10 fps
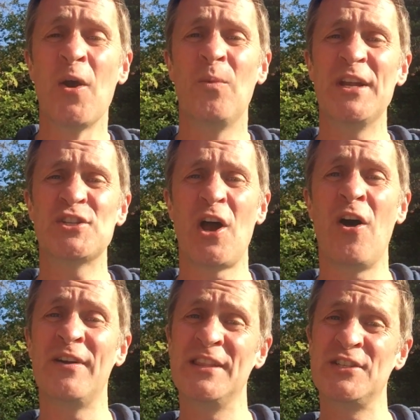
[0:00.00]
which
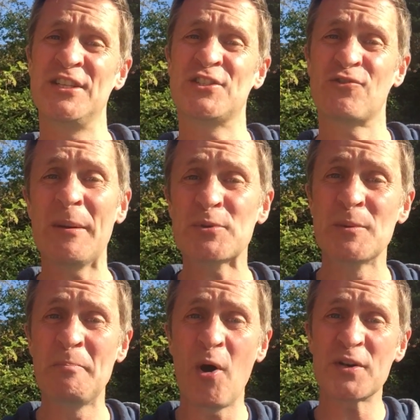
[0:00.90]
are in the
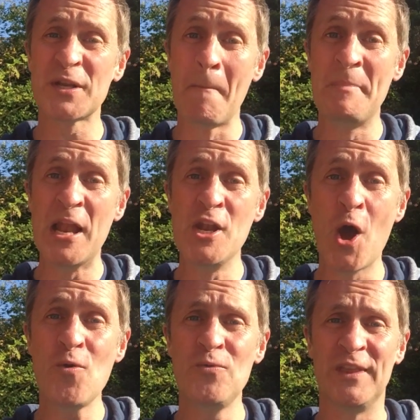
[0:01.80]
description box
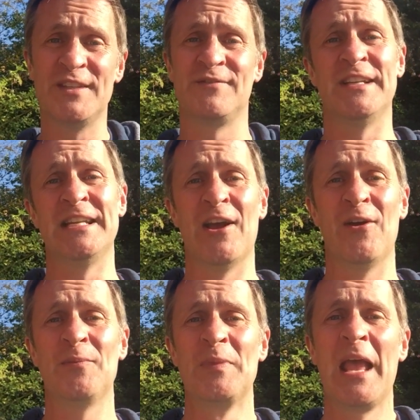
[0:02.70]
below this video.